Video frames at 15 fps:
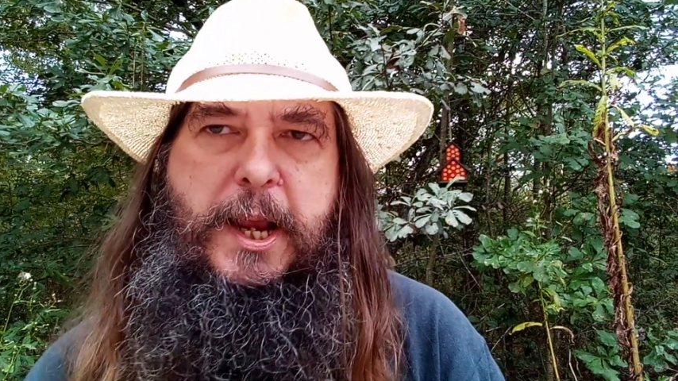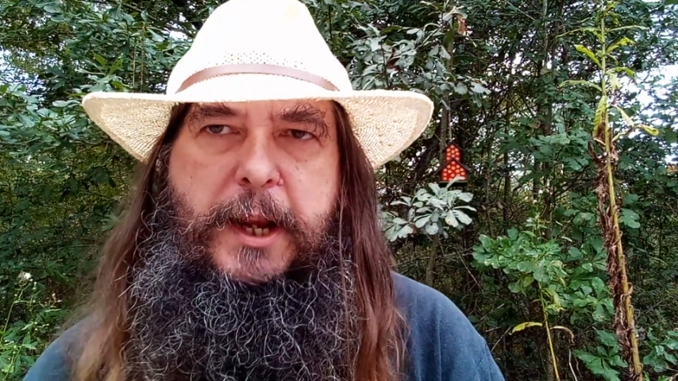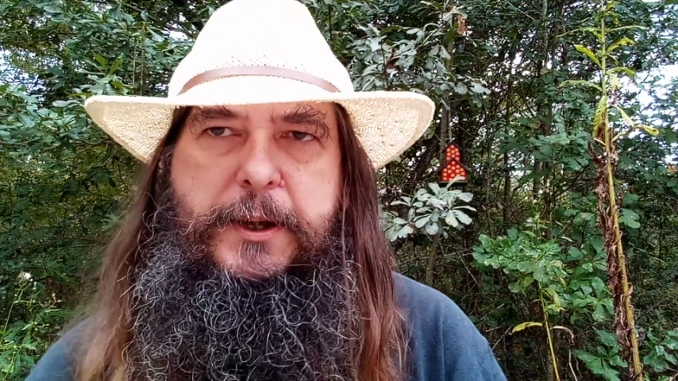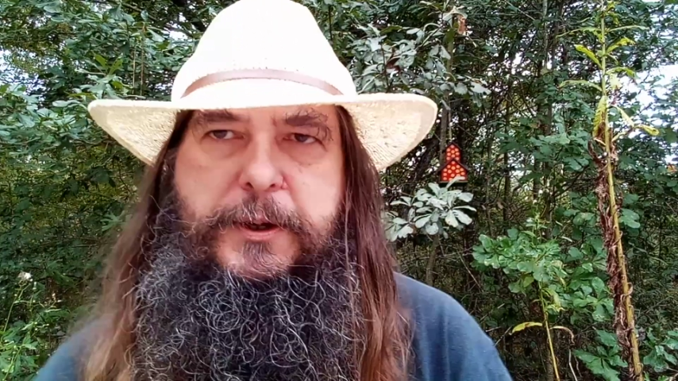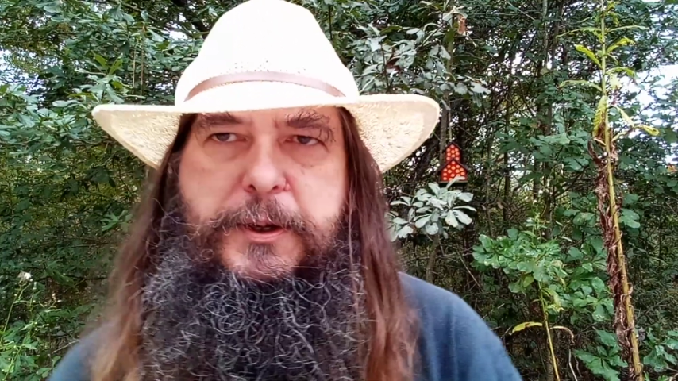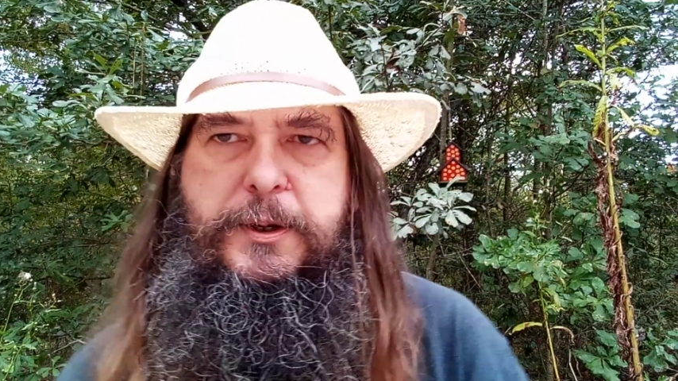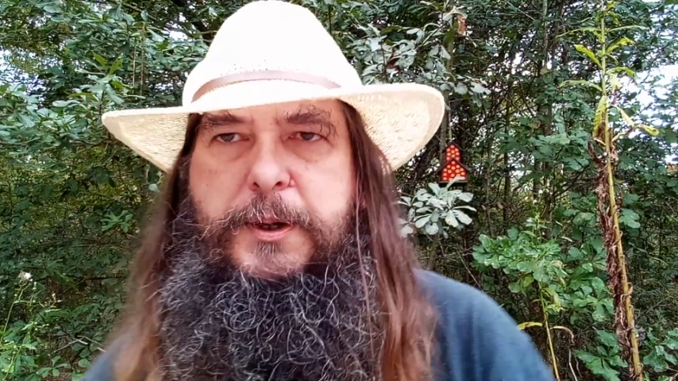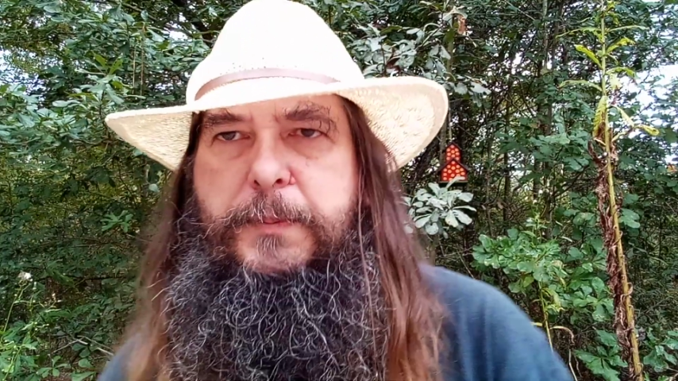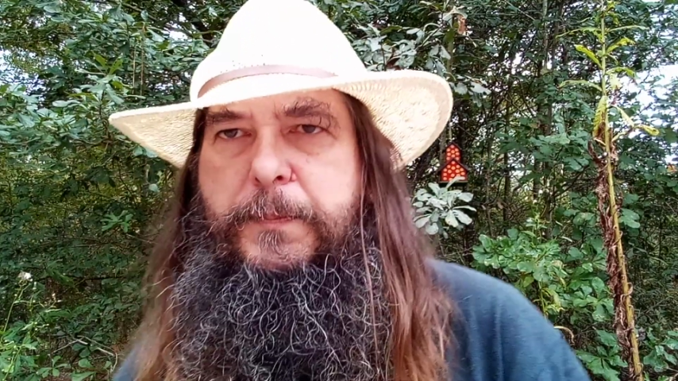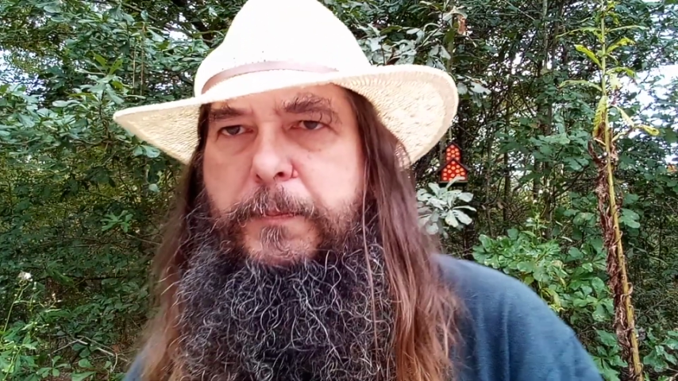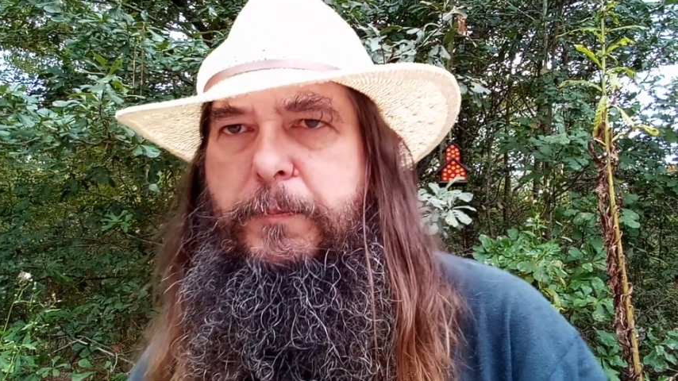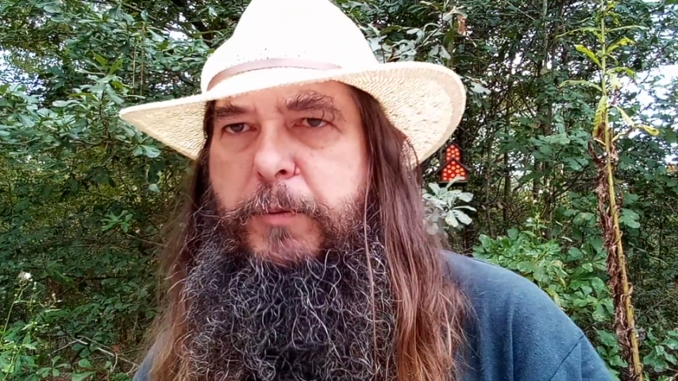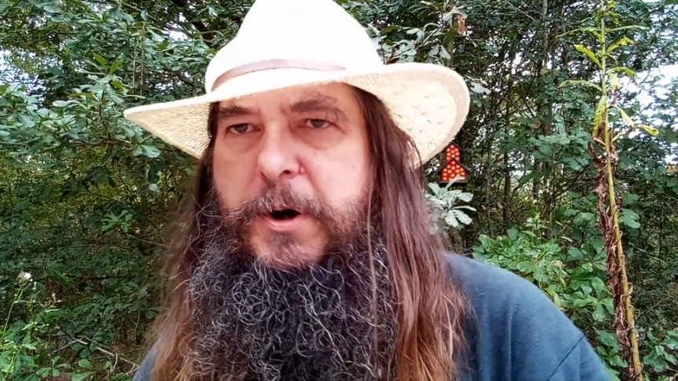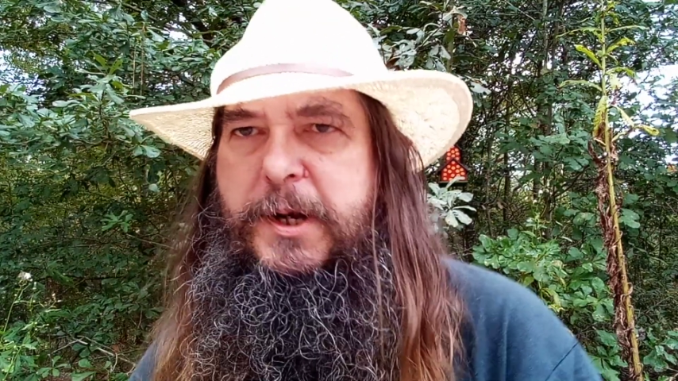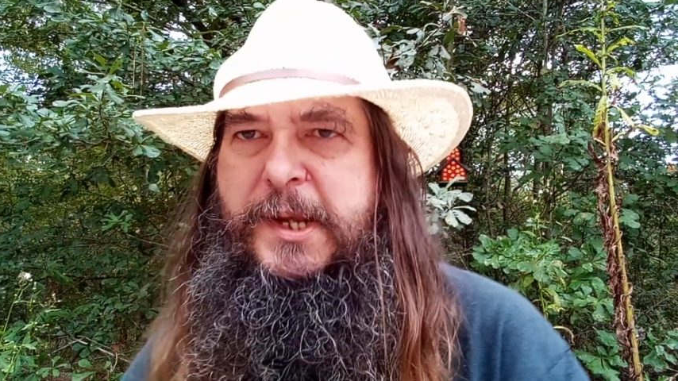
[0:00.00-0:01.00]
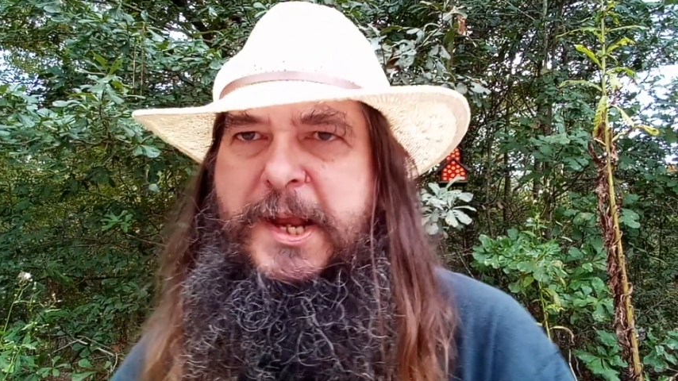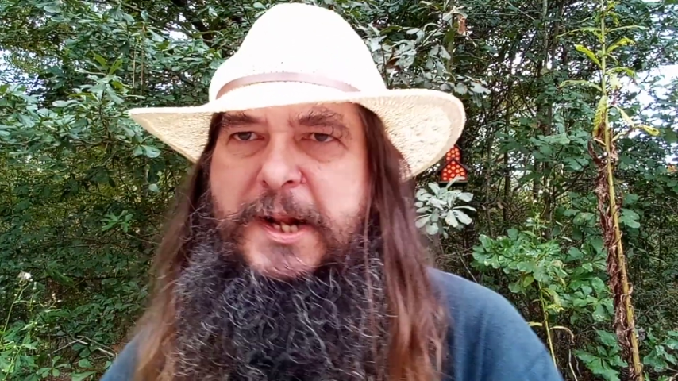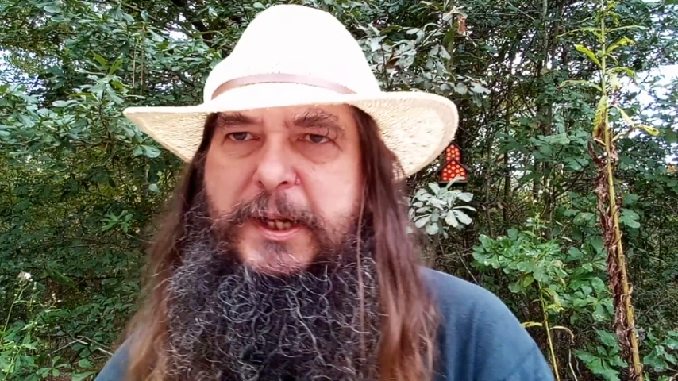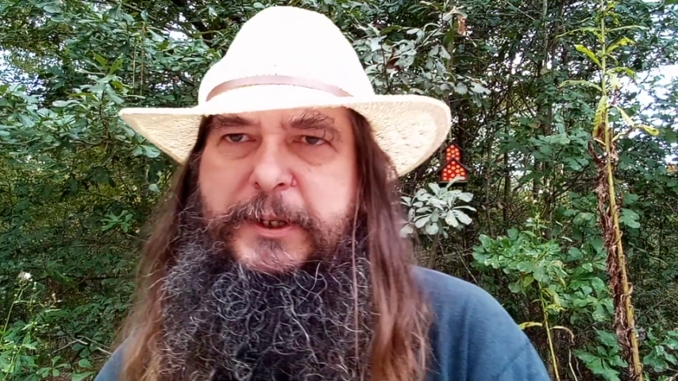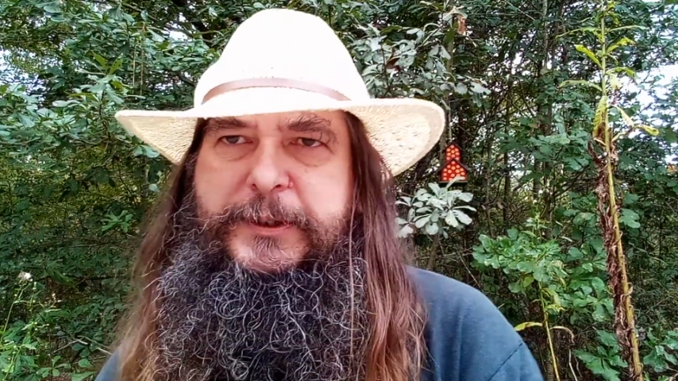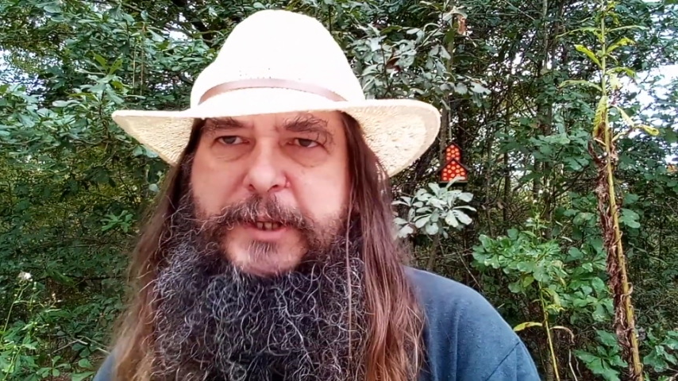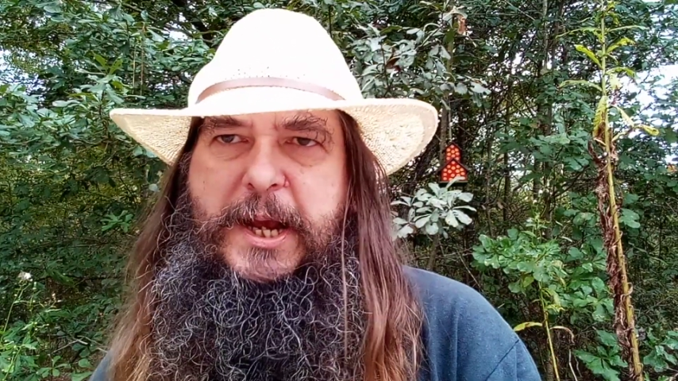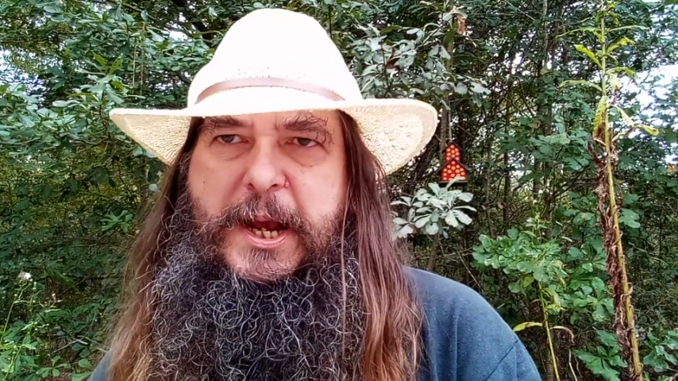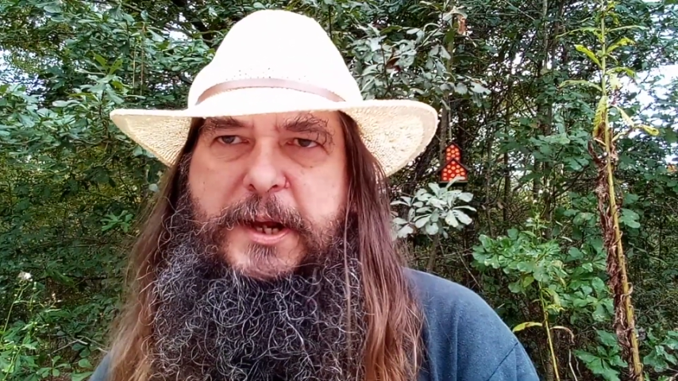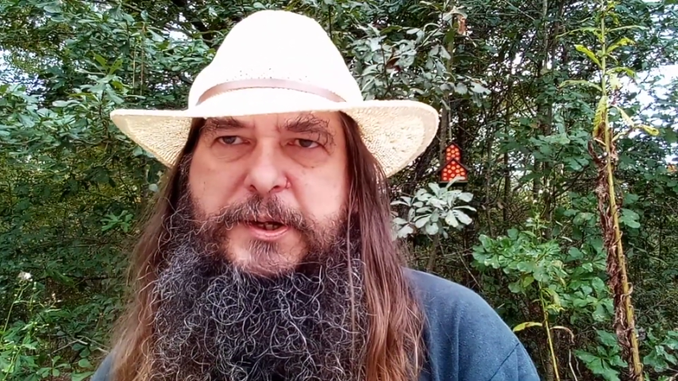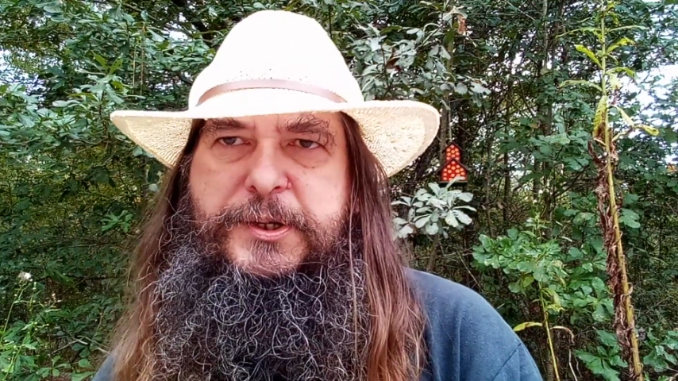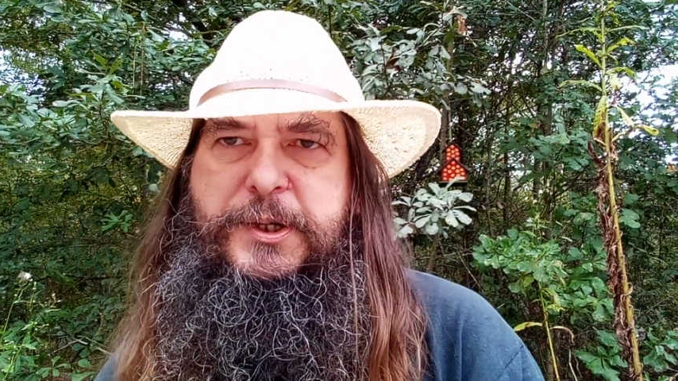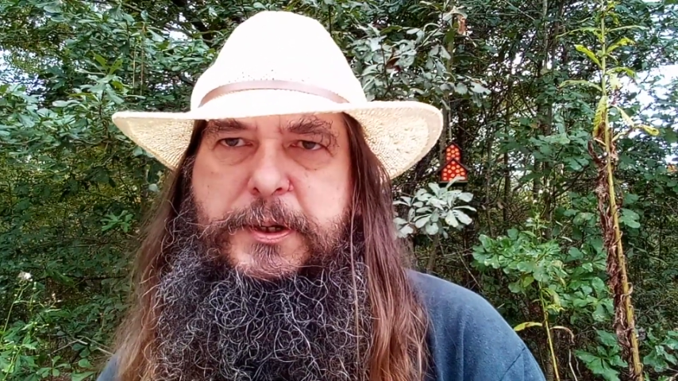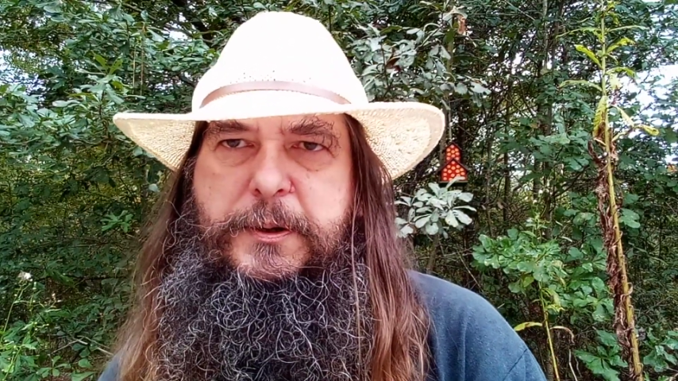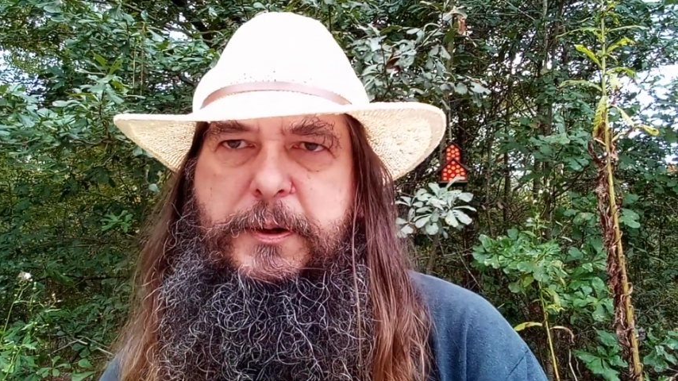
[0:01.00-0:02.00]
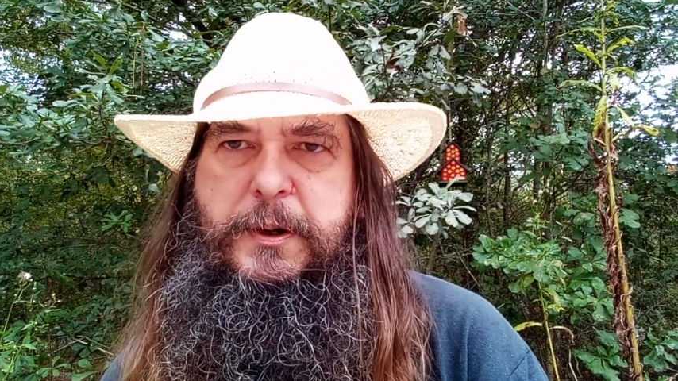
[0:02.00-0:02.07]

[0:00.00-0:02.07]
end, what killed that